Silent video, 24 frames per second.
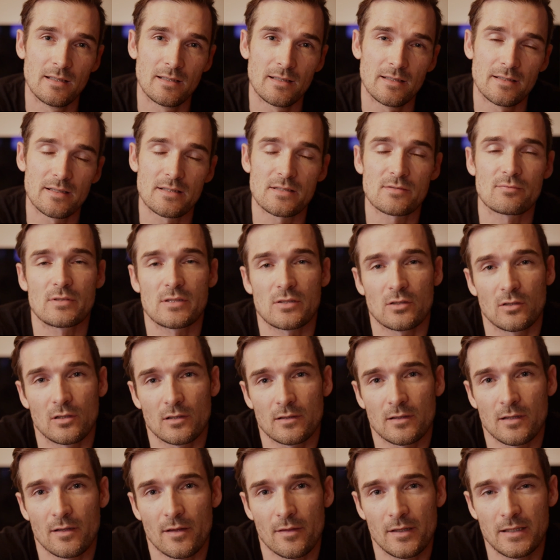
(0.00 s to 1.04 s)
and as a
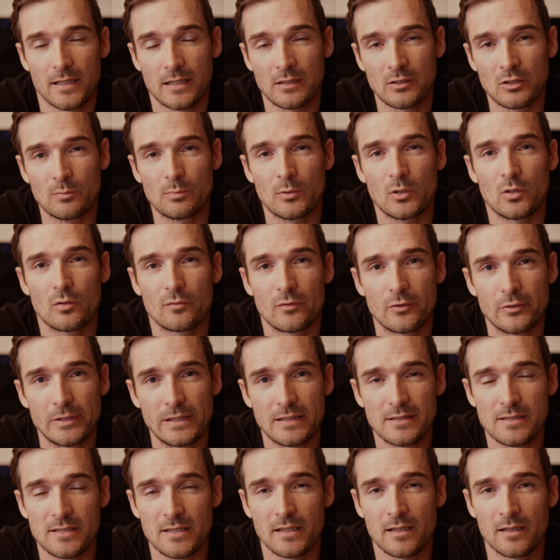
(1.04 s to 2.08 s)
result, they end up
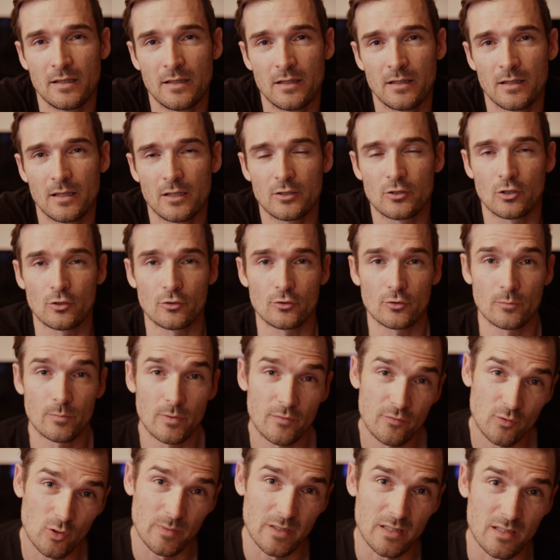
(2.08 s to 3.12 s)
overreaching and
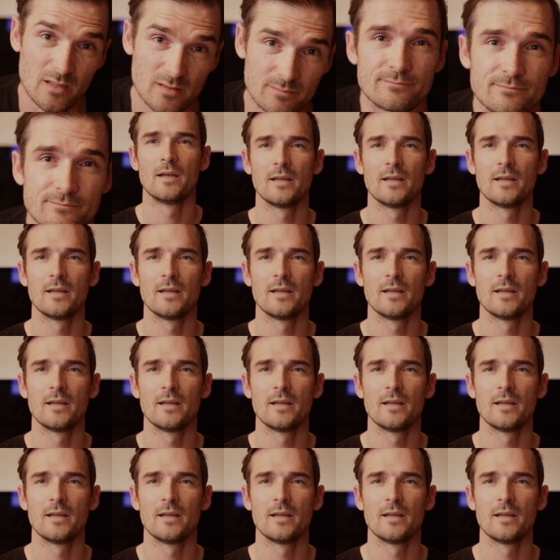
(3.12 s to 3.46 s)
underperforming.